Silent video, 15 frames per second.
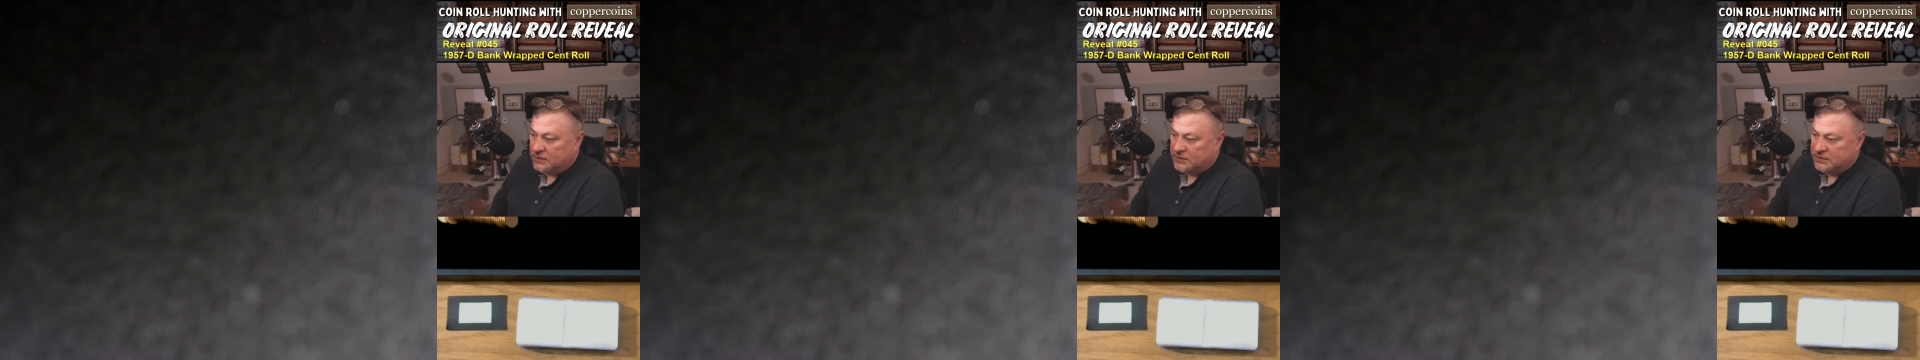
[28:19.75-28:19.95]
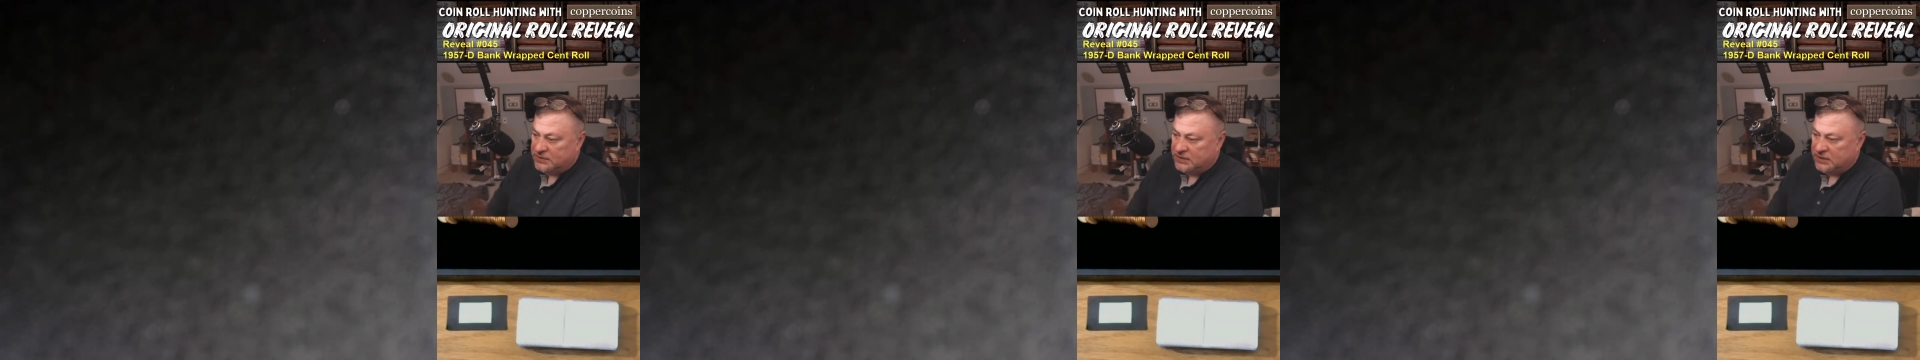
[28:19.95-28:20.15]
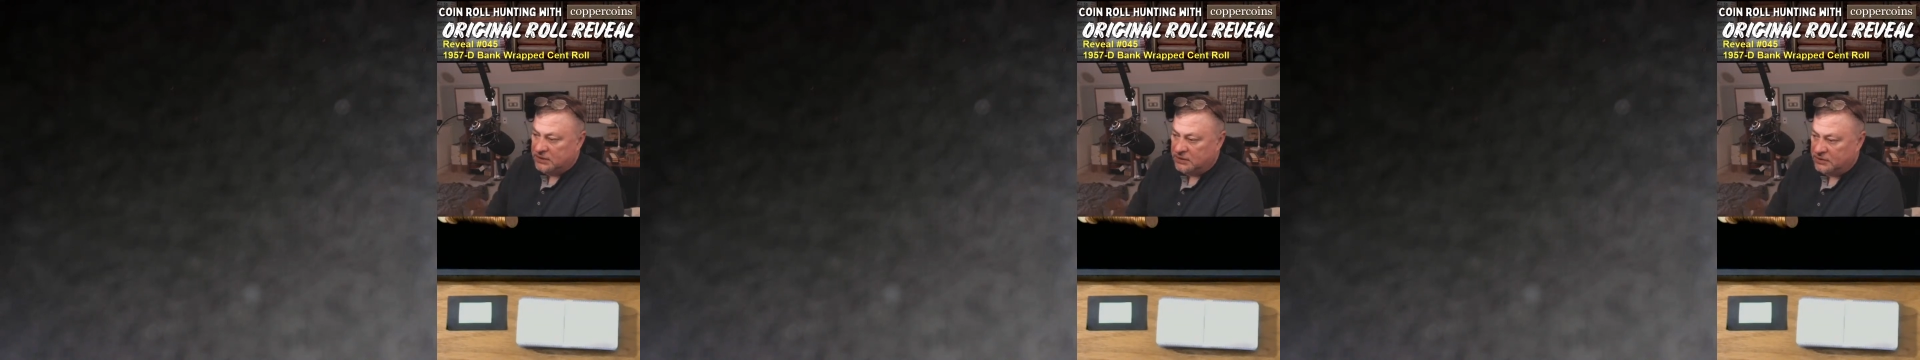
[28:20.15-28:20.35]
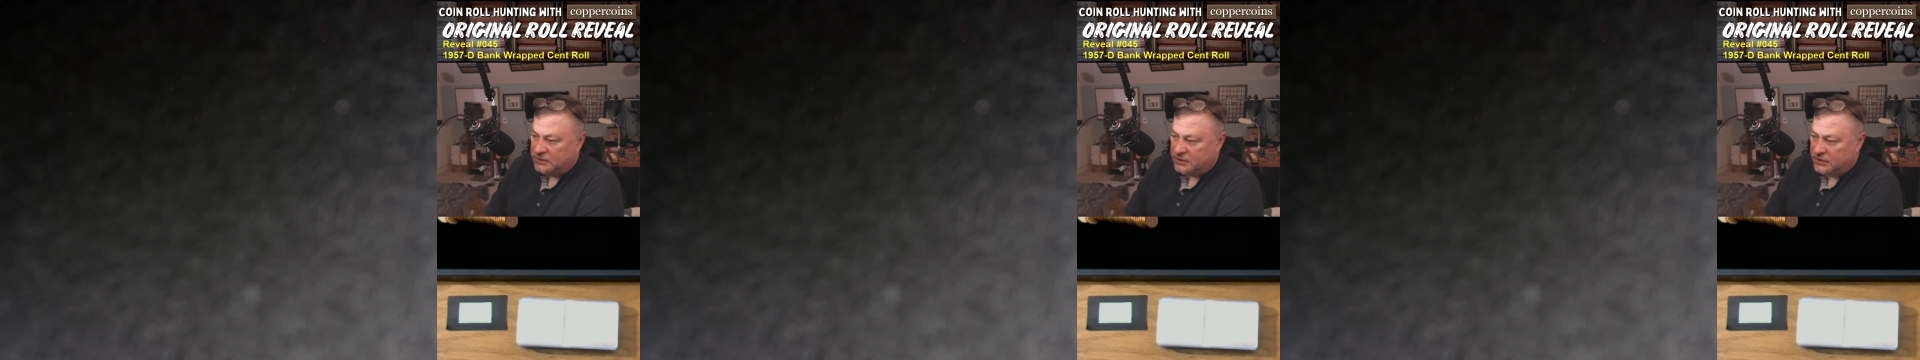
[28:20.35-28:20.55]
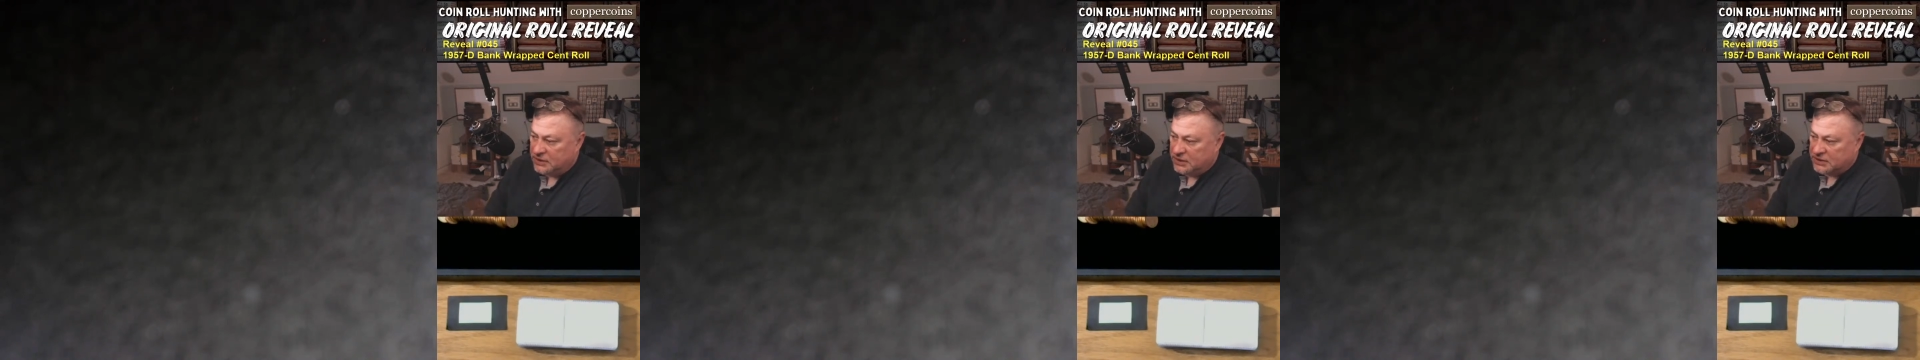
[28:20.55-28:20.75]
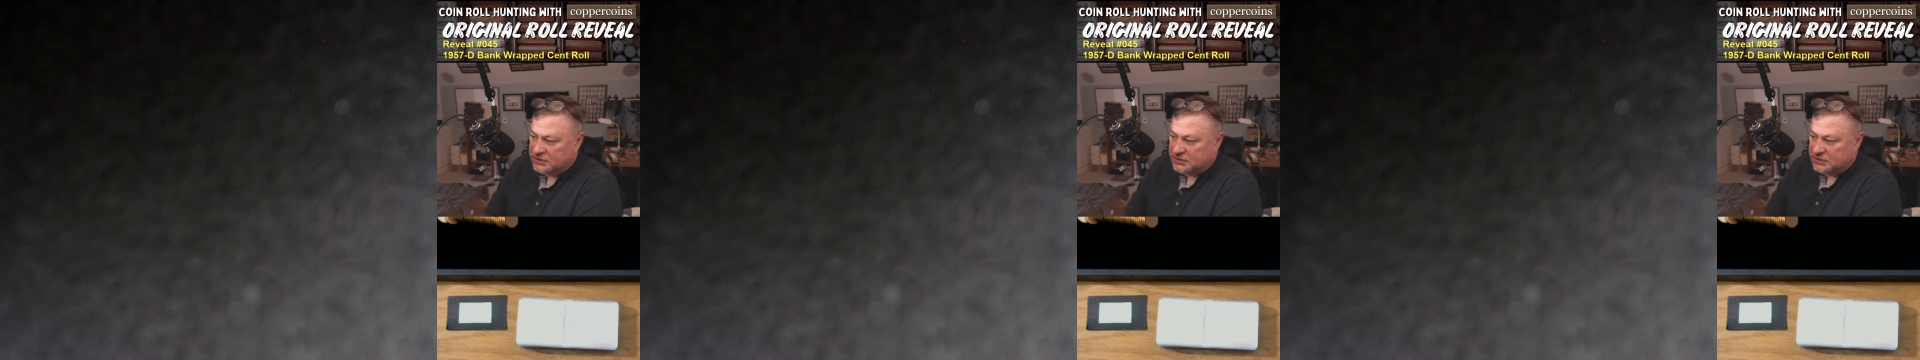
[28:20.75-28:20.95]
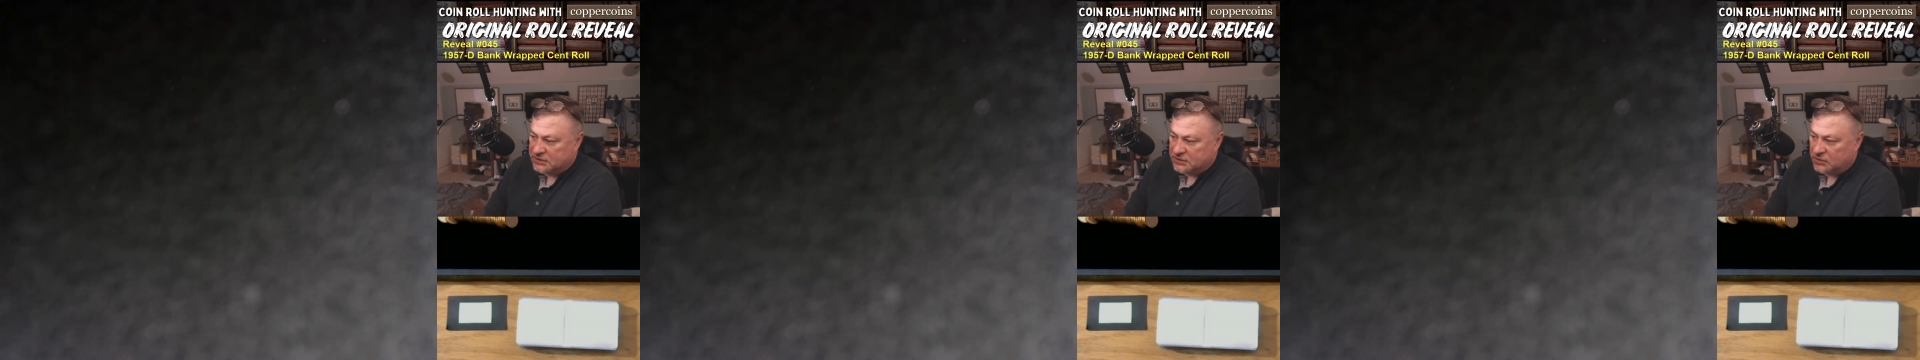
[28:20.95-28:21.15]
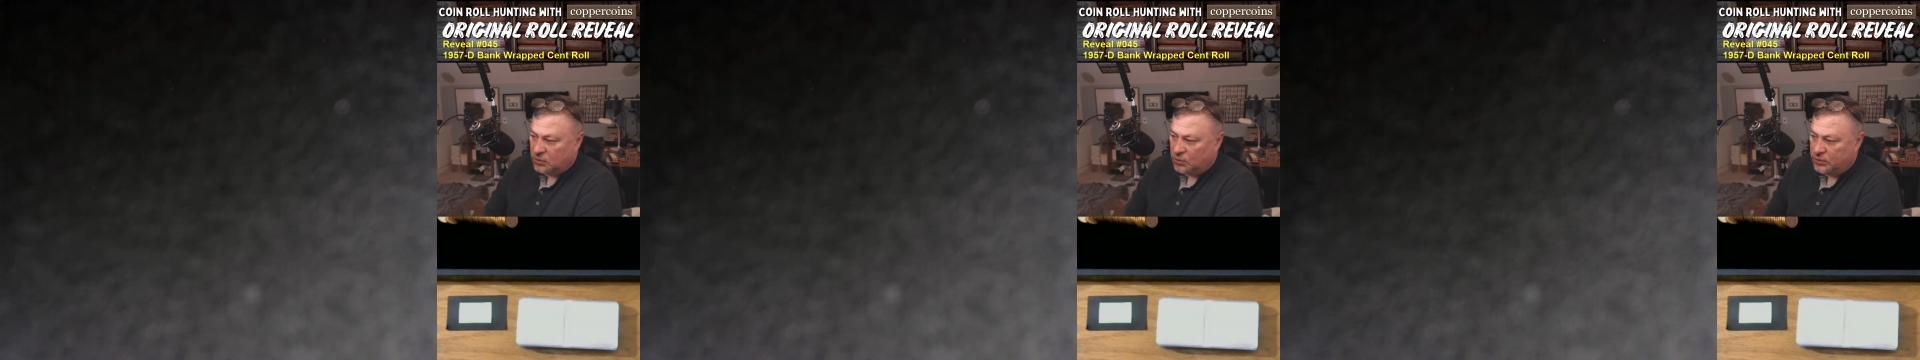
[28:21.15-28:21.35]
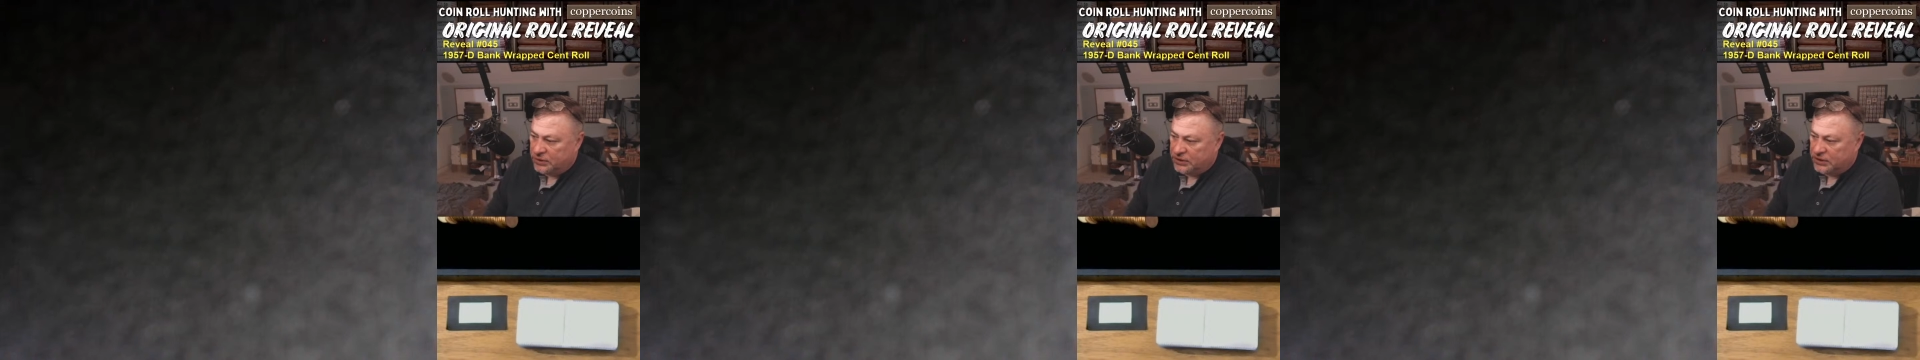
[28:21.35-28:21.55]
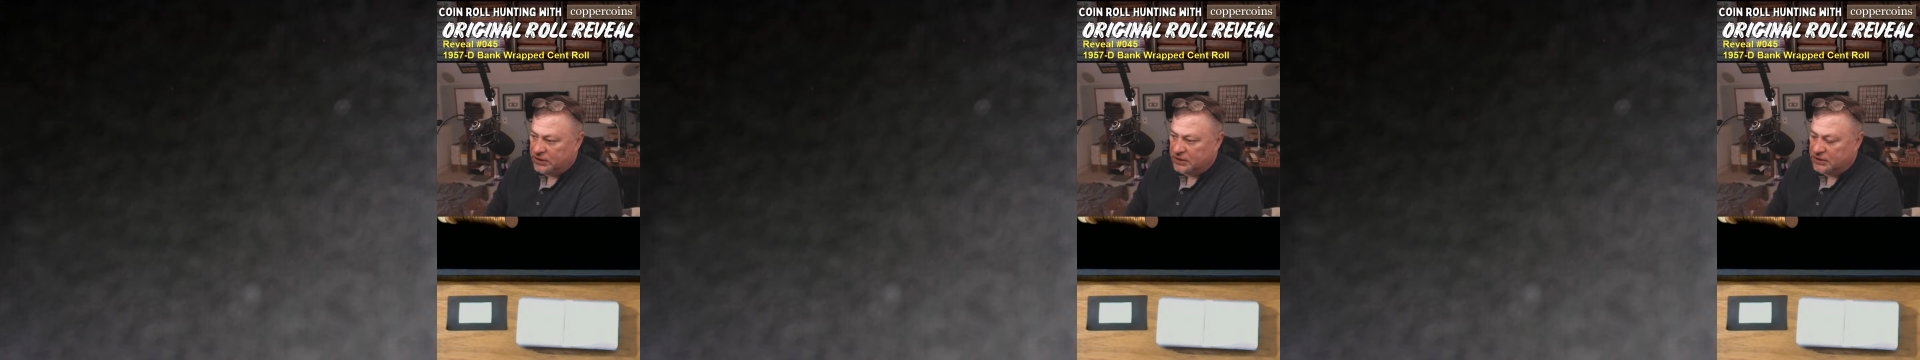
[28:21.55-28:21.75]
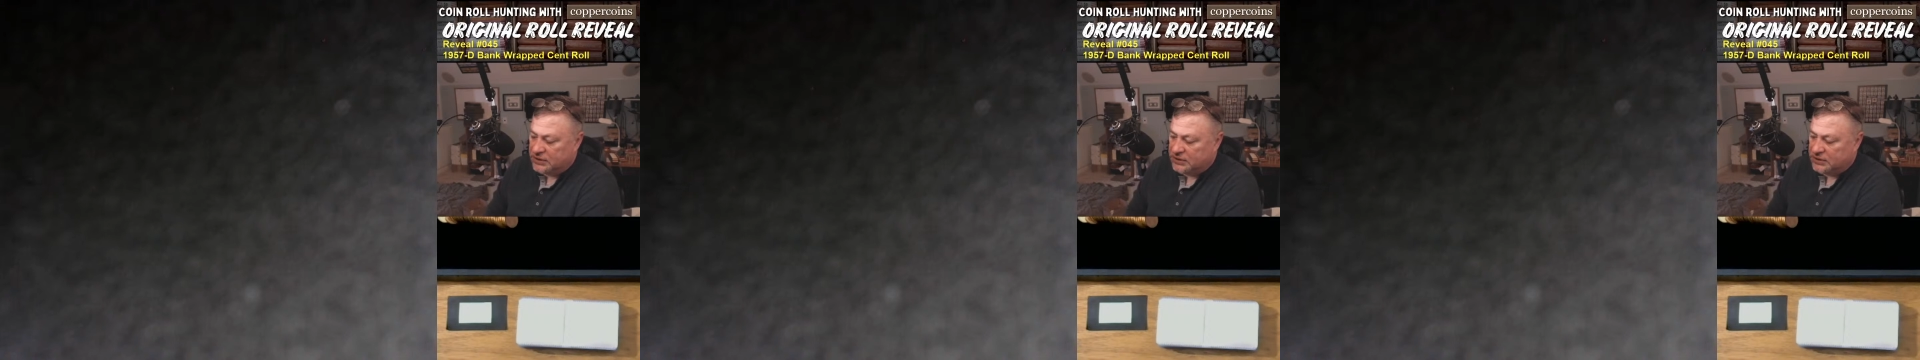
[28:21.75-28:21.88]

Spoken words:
Let's take a look at the next coin.